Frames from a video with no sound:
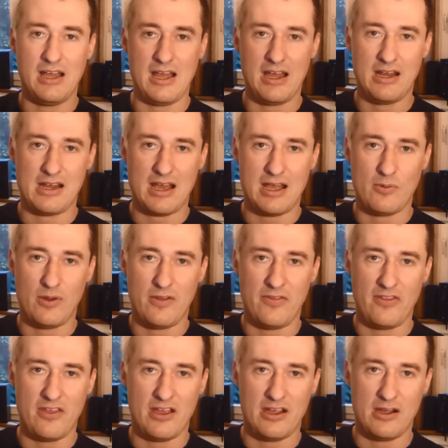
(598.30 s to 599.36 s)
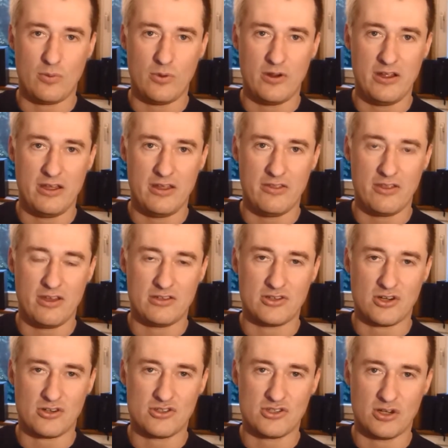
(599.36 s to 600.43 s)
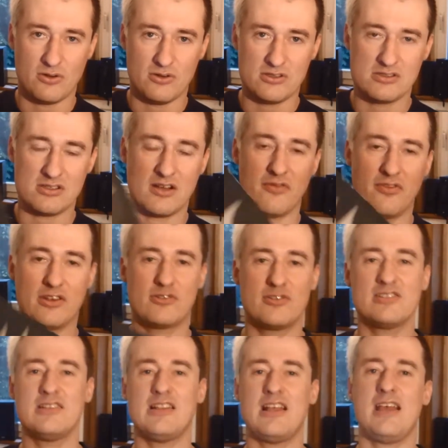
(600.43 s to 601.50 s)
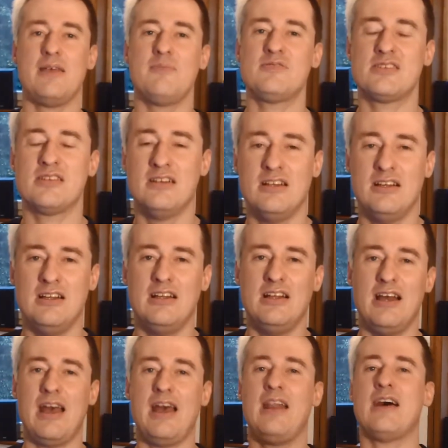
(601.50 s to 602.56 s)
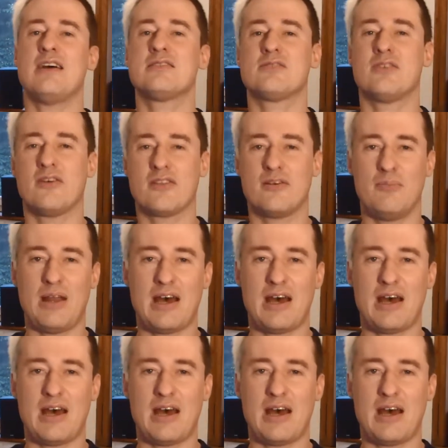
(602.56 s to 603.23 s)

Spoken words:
And I went there with Doc Jones of the Crystal Apes. And I saw them